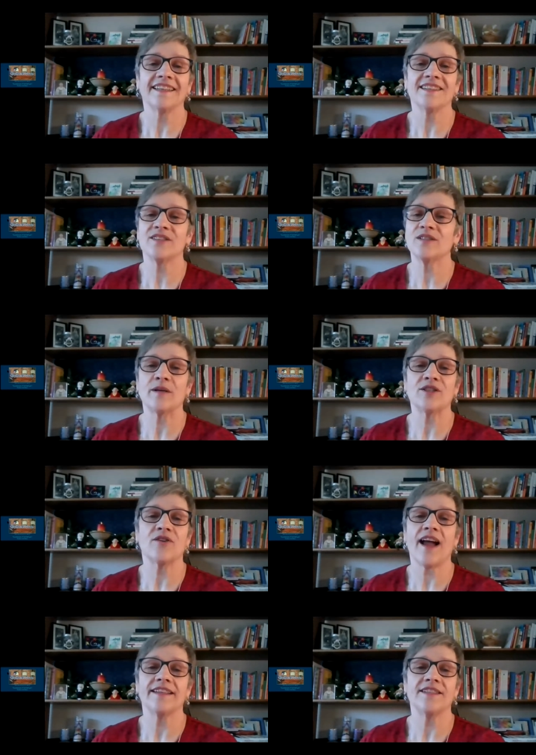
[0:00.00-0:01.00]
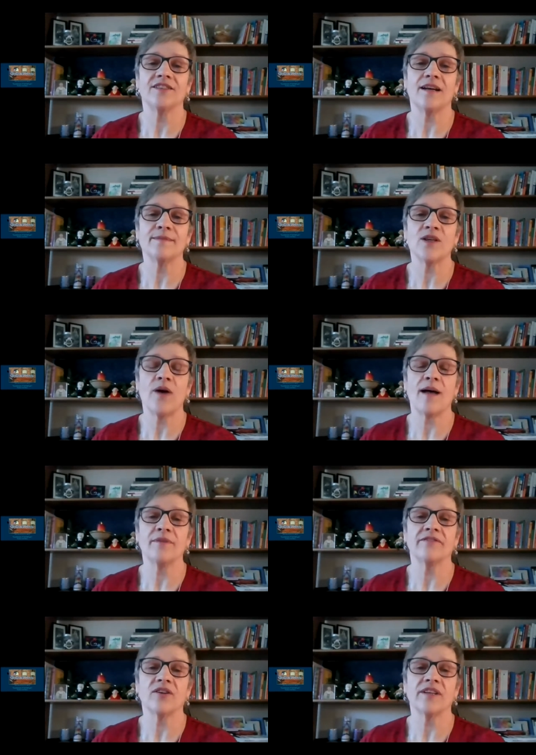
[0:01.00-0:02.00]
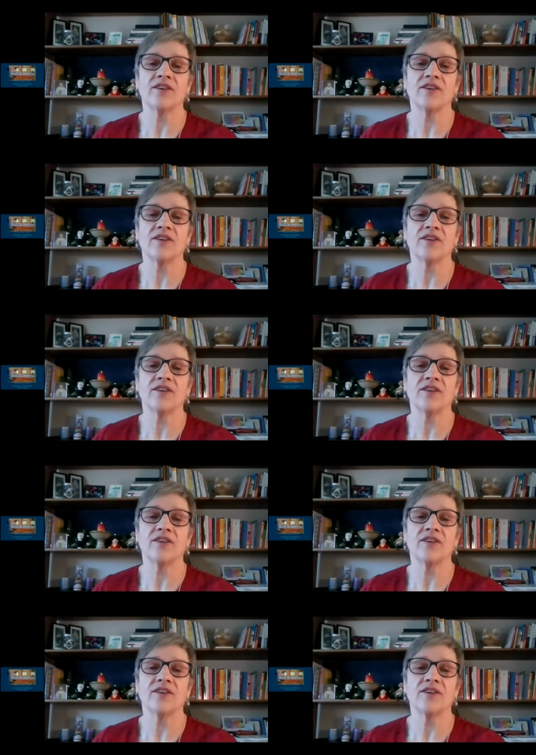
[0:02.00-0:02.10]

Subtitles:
There's so much gratitude. I'm so happy for all the